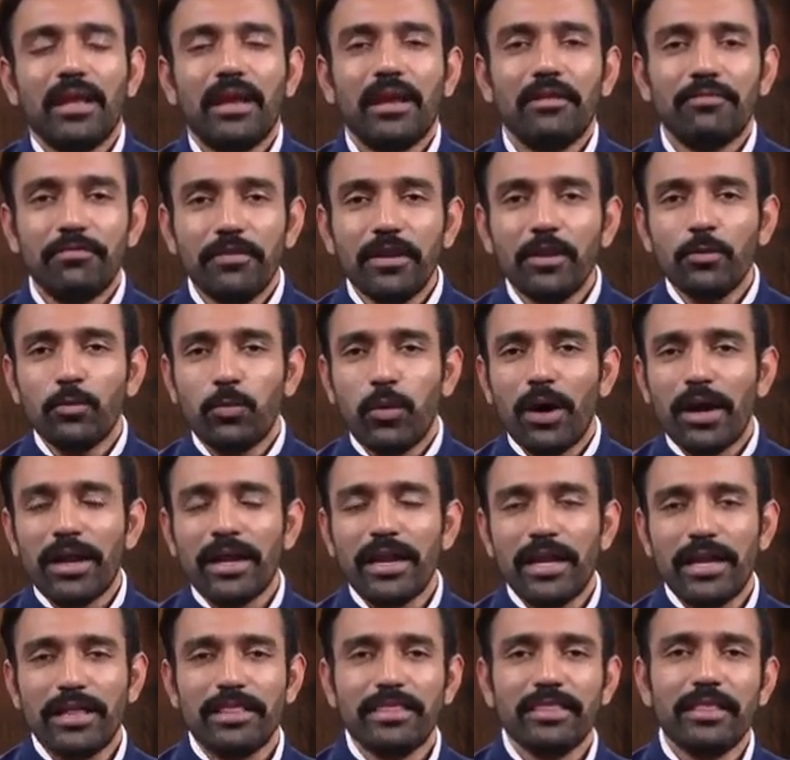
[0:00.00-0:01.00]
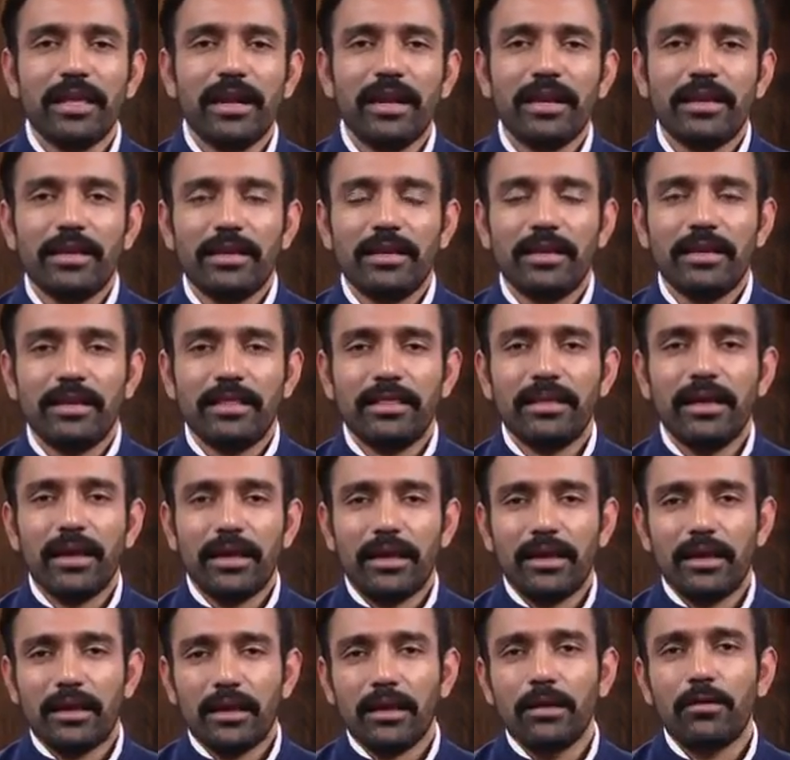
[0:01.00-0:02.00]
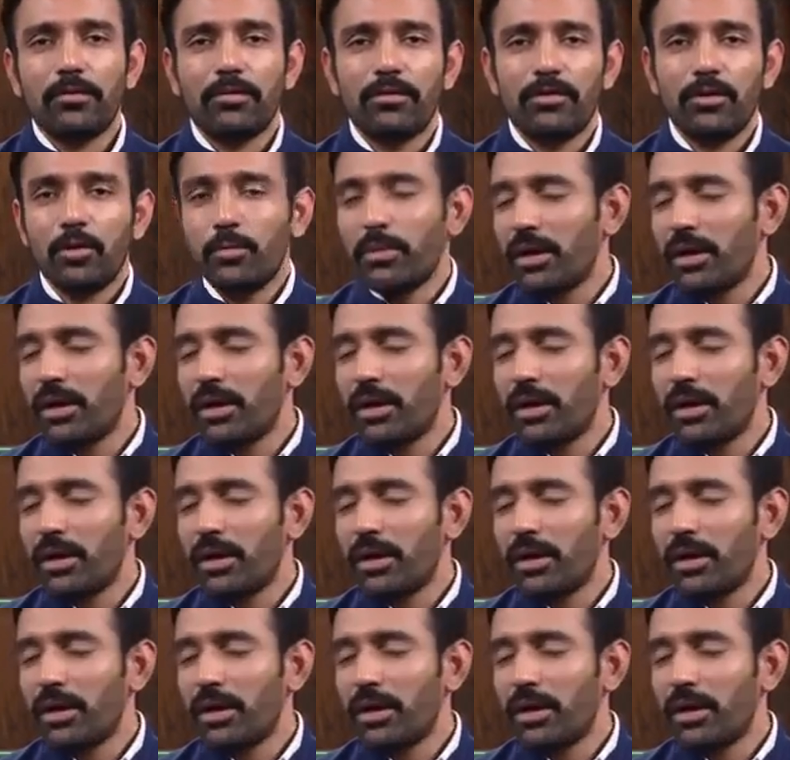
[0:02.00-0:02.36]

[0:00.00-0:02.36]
everyone in that ground,